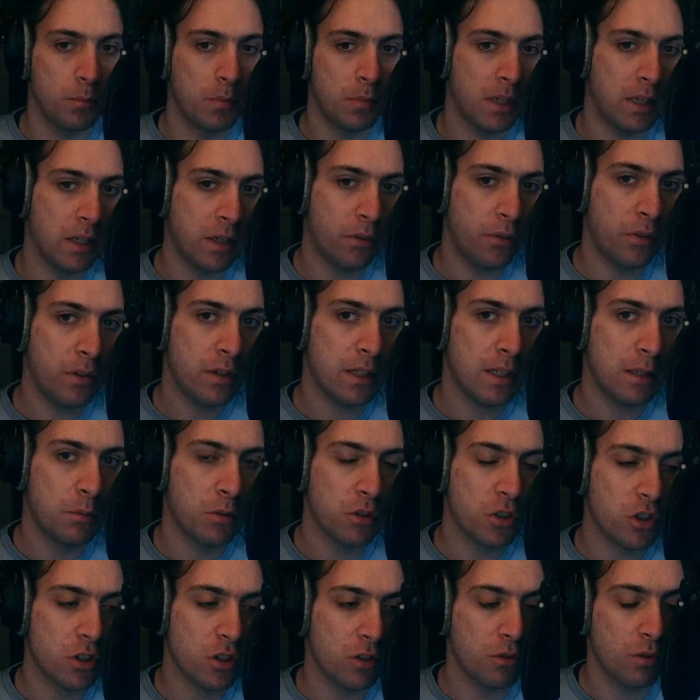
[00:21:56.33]
But I think I will
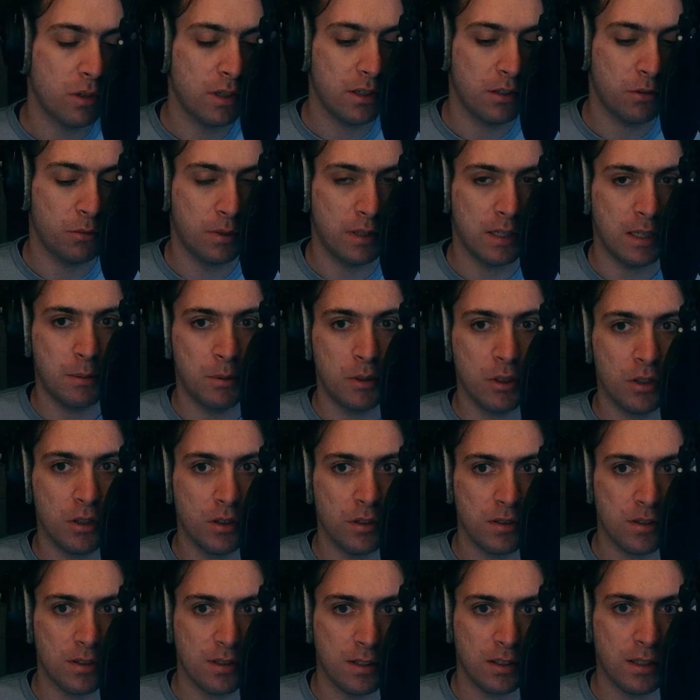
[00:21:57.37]
show you anyway,
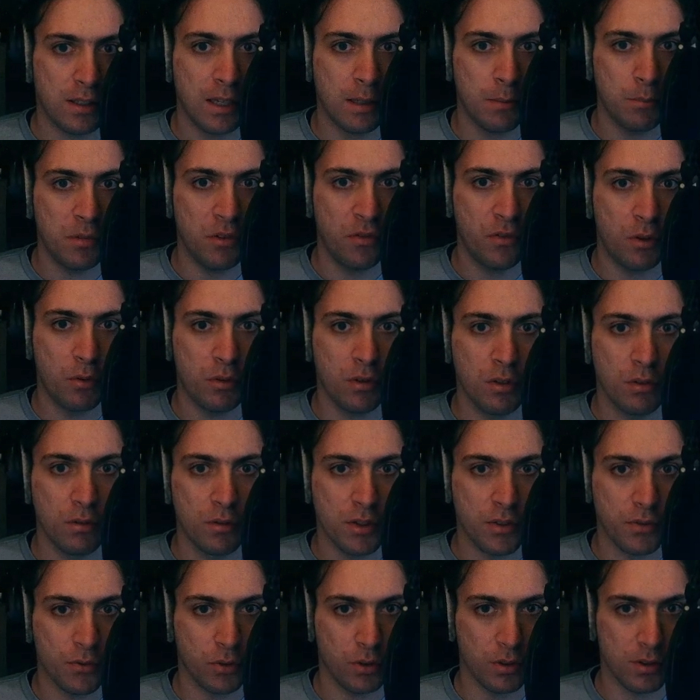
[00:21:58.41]
because it can be very
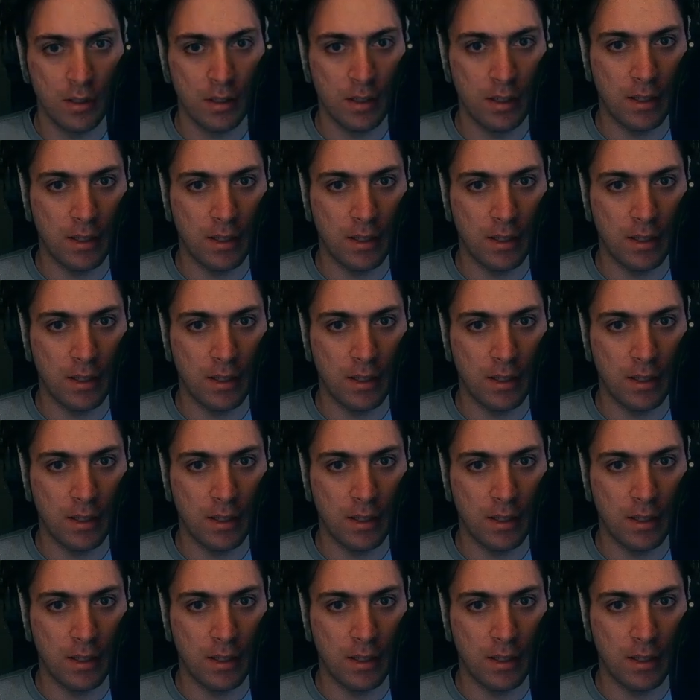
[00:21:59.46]
useful.